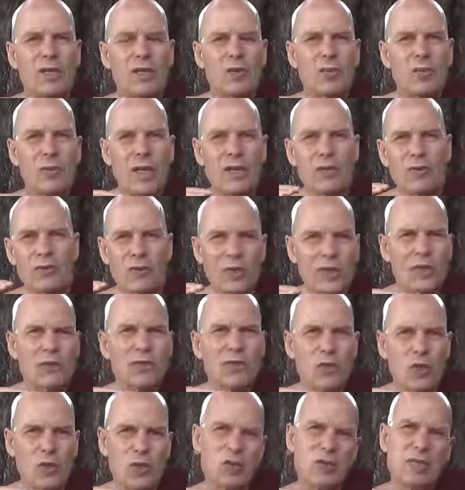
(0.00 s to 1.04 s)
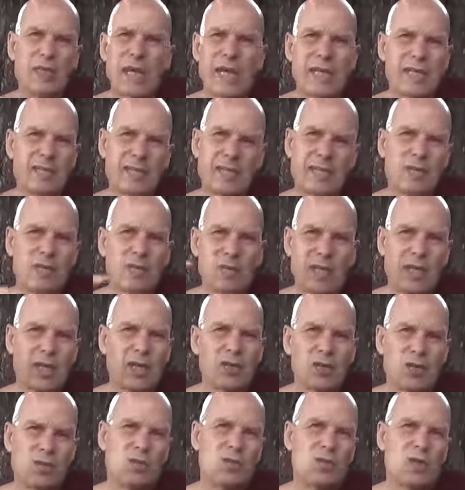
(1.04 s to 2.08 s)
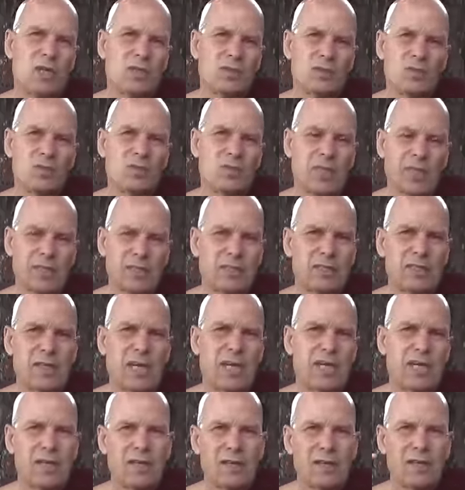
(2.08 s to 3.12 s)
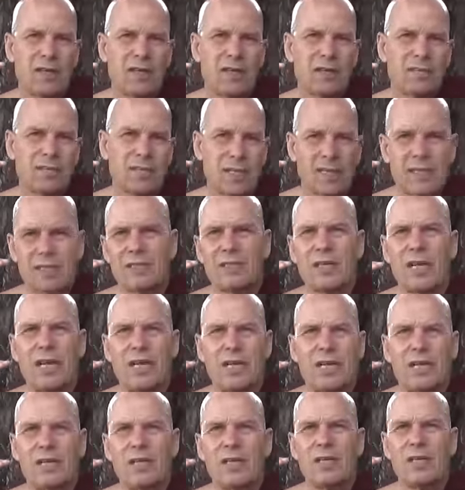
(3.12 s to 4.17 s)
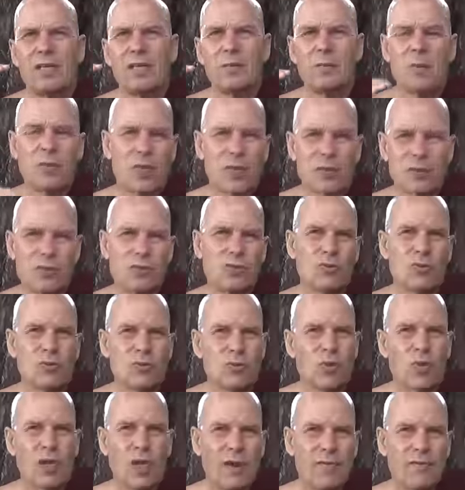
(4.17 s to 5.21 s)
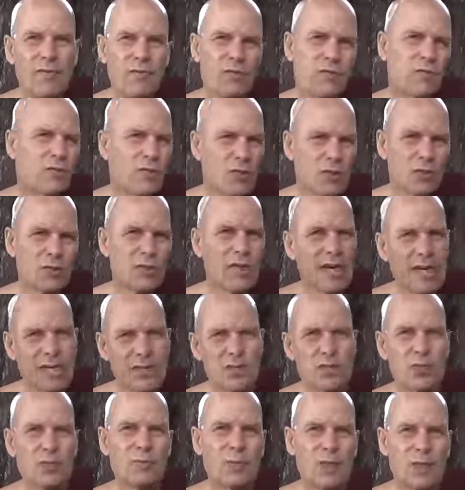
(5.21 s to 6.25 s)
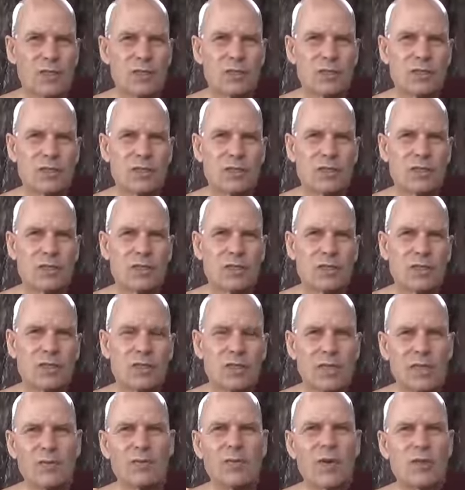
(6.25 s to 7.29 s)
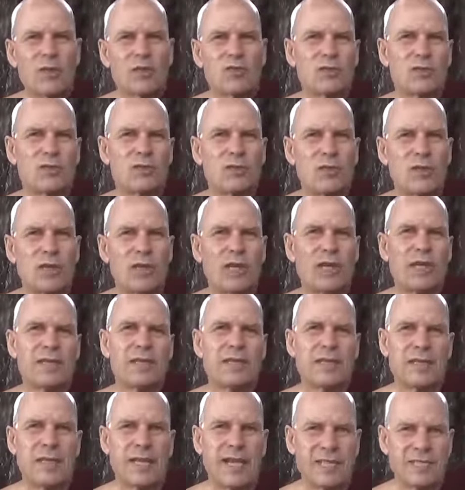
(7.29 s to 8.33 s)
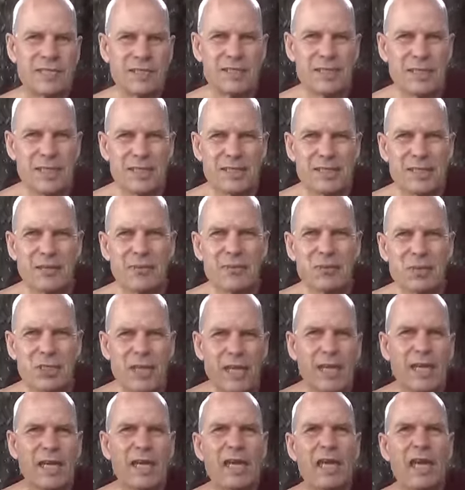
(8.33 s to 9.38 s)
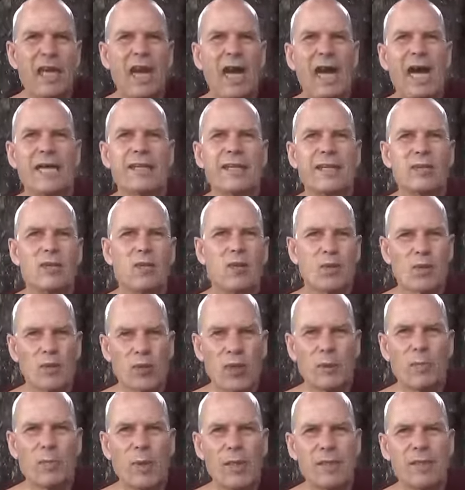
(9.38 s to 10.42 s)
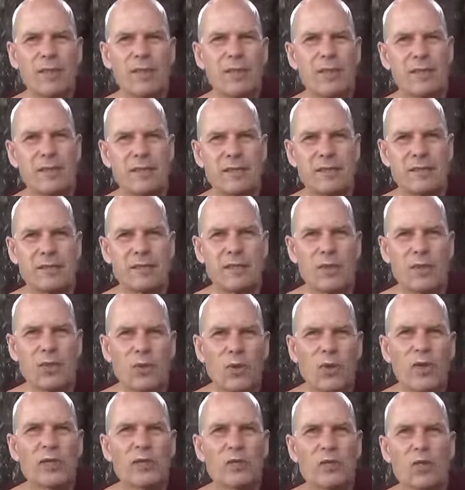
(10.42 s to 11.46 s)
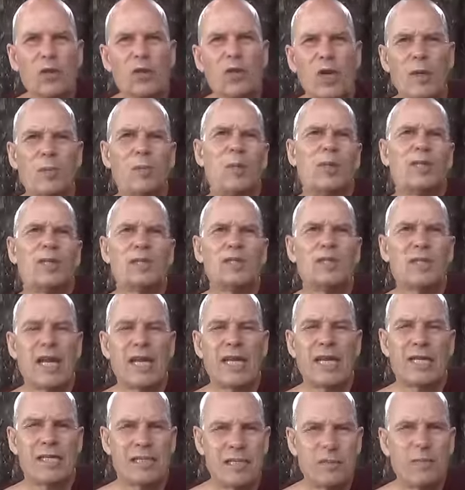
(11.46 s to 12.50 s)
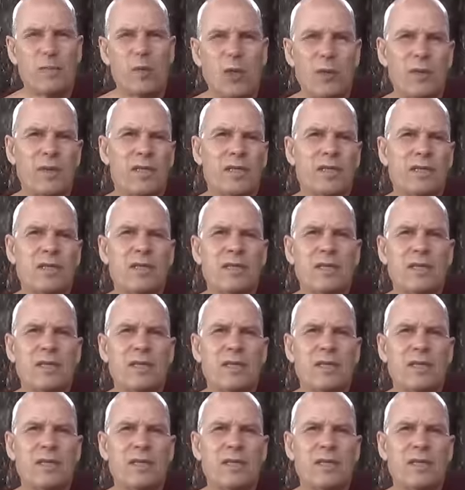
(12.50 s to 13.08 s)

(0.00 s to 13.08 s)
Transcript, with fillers: where you reach first jhana, then you cannot go on to next jhana, second jhana, because you, you love first jhana so much. Then once uh, the classic text, they will say, ah, then you look upon, the cure is to look upon the jhana as impermanent.